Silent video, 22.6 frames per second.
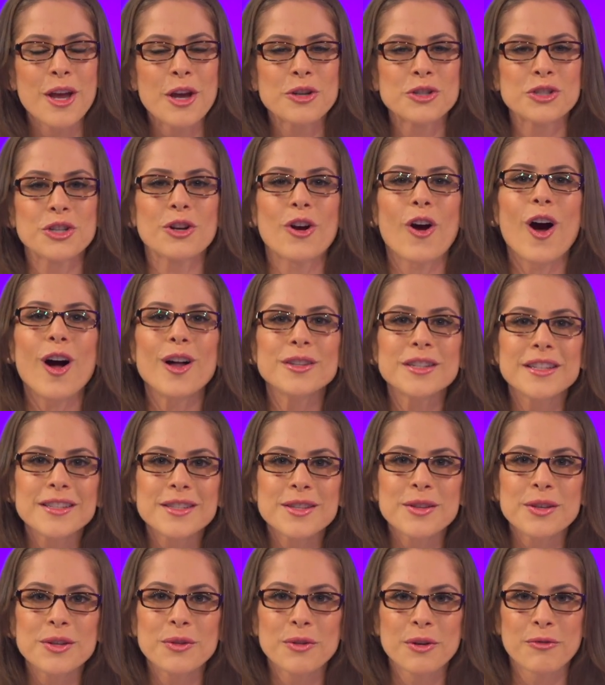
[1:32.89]
She called into
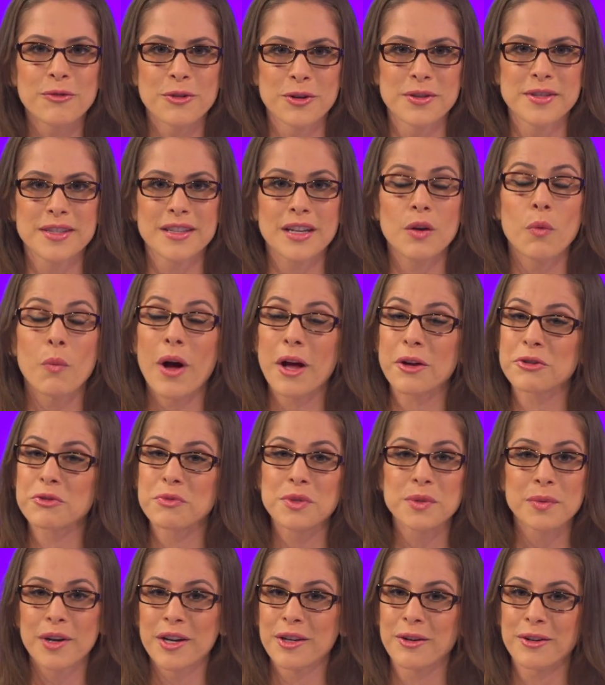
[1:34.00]
the university while she
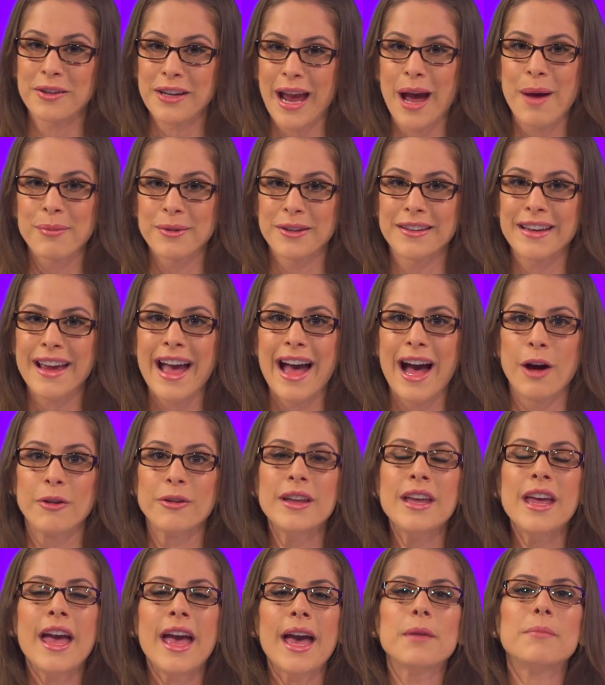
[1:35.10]
was wearing her cap and gown
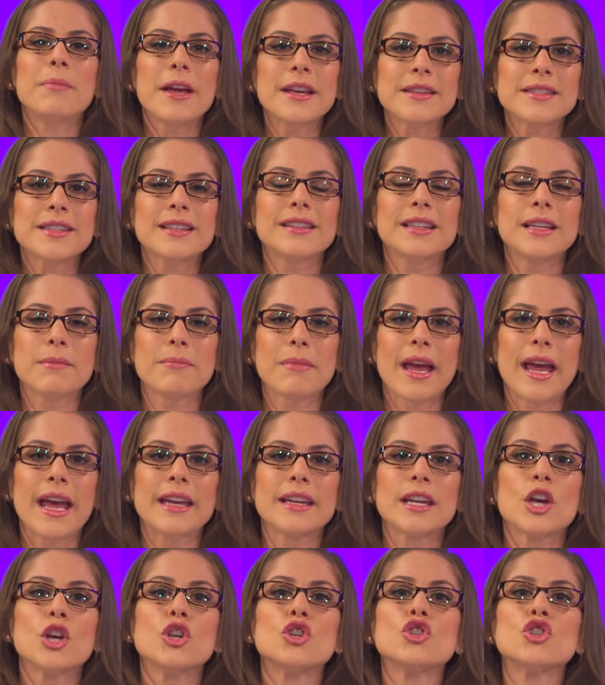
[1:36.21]
and basically
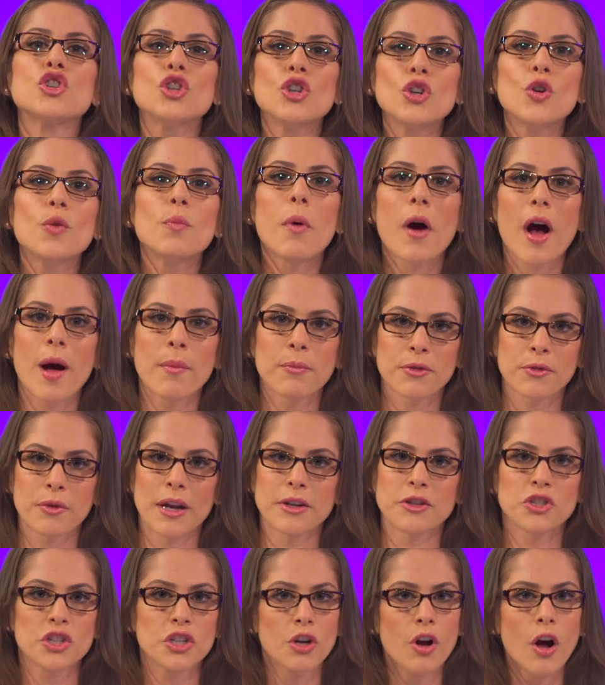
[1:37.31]
made two bomb
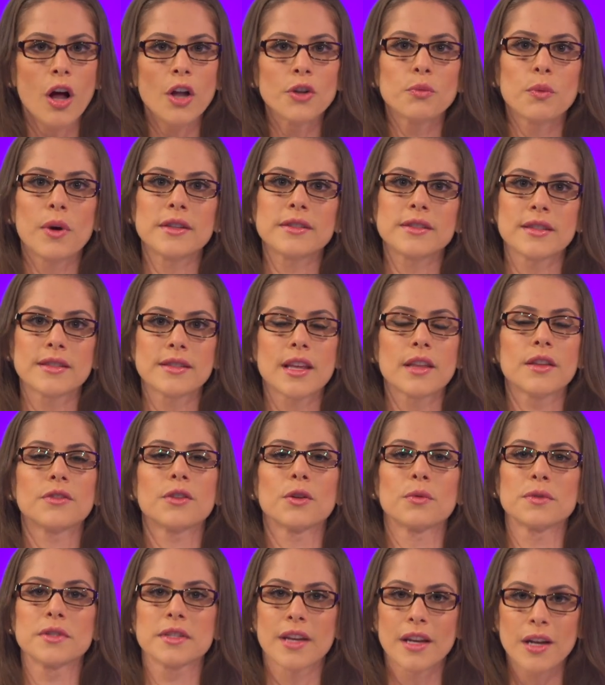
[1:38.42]
threats. She called once and said that there
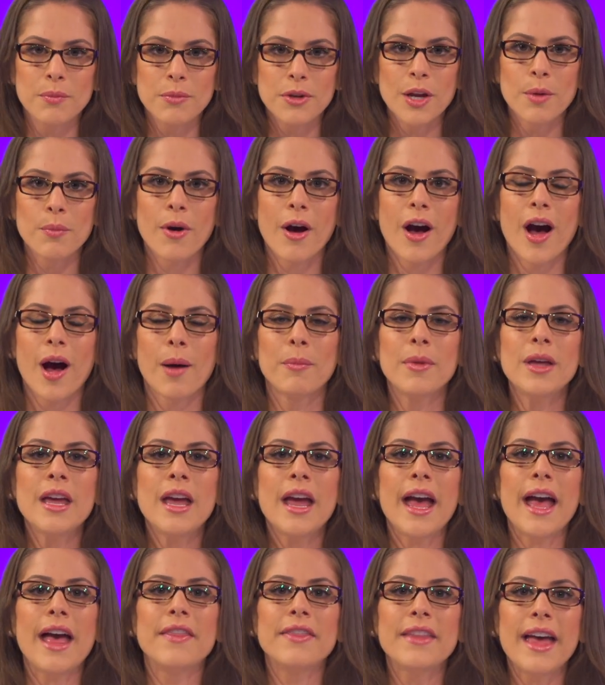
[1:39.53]
was going to be a bomb,
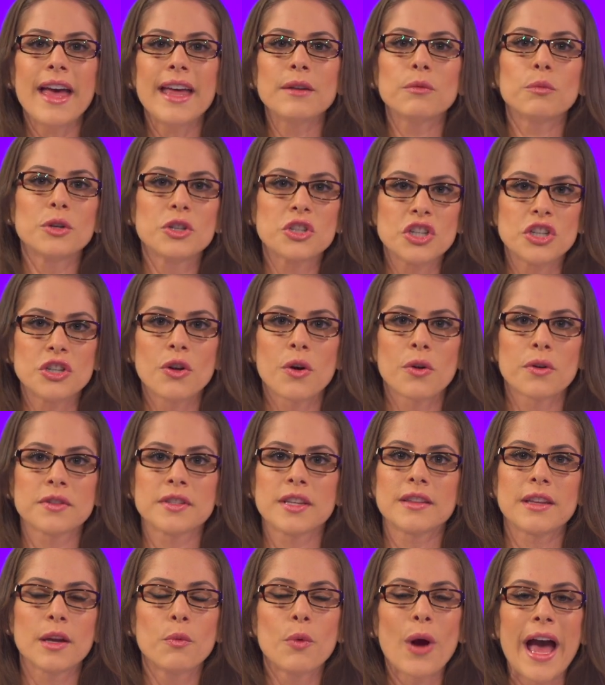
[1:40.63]
and then when she noticed
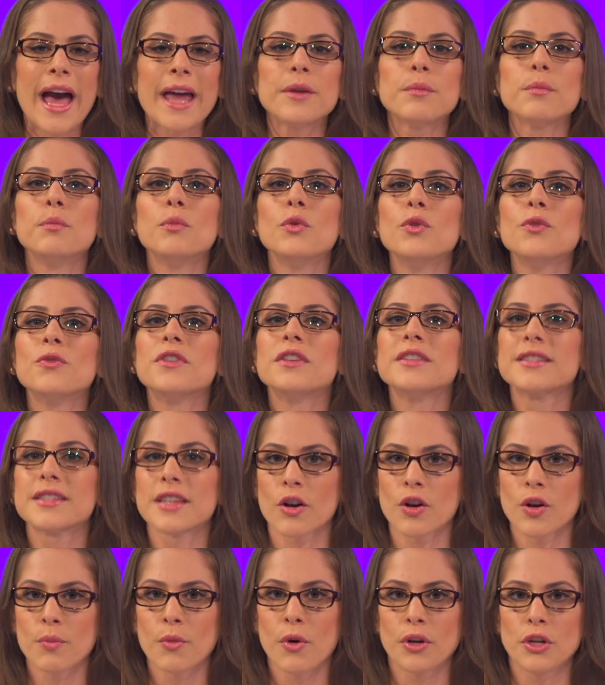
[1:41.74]
that they hadn't moved the
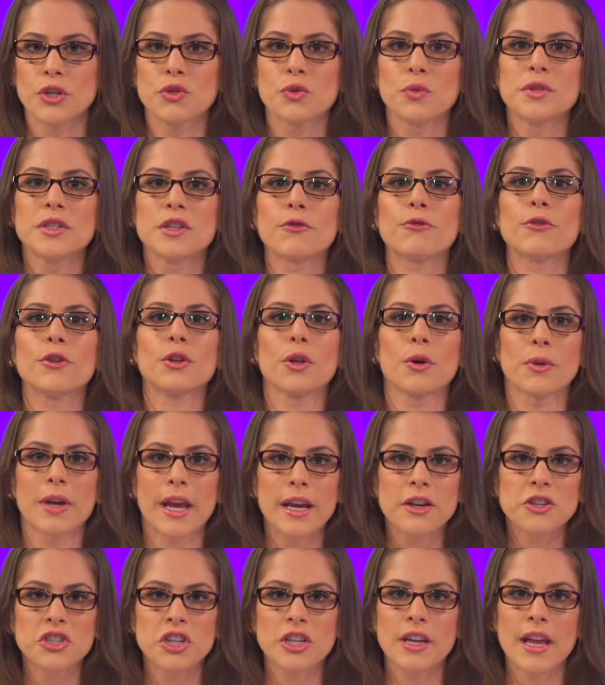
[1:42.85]
ceremony to a different
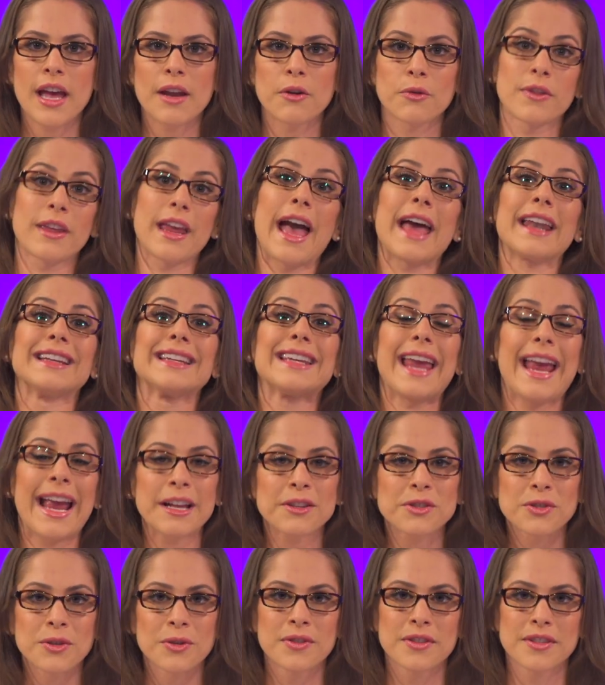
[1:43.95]
location yet, or they hadn't
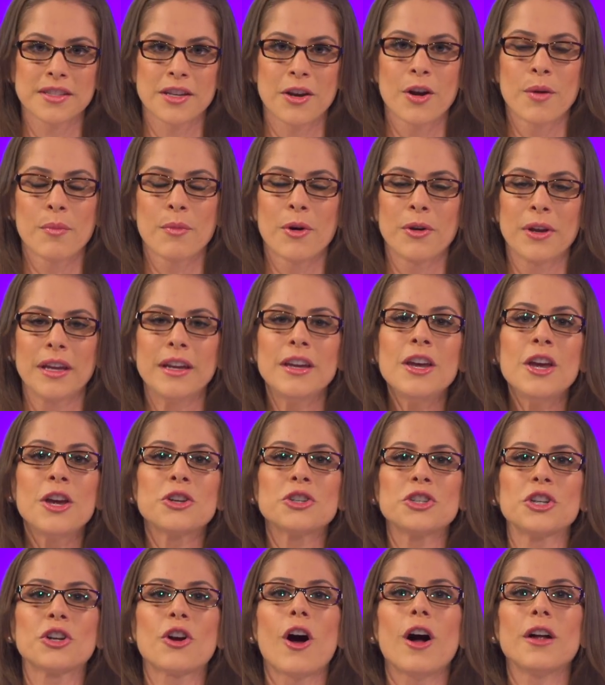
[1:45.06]
canceled the ceremony,
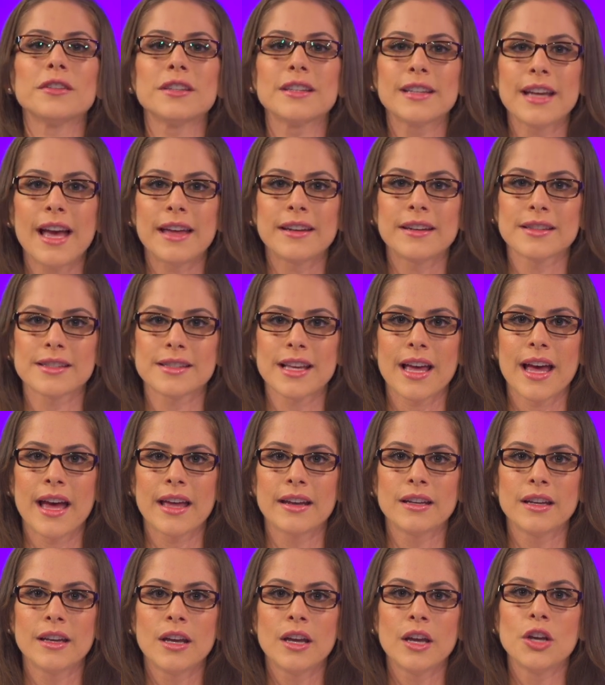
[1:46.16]
she called again and
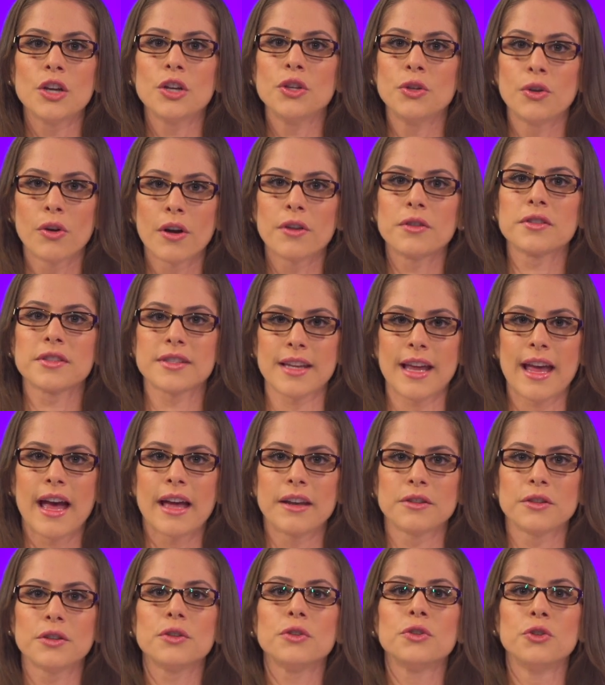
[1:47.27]
said, "You don't
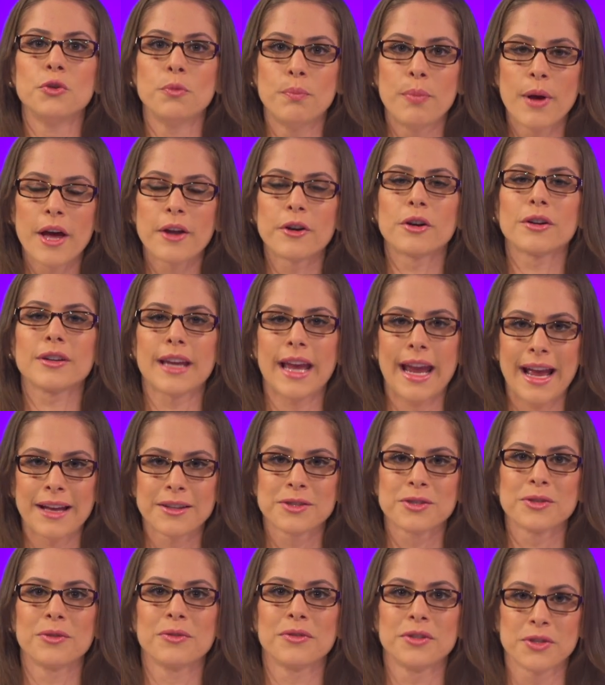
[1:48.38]
understand. You better
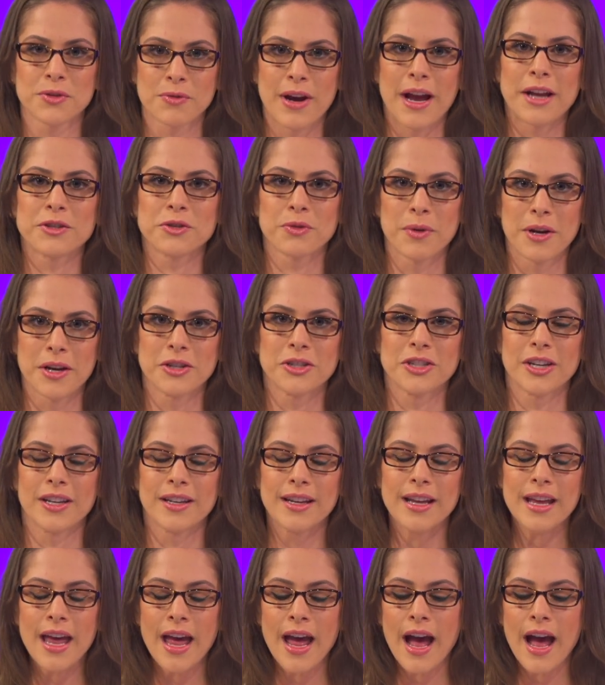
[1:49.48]
cancel this graduation."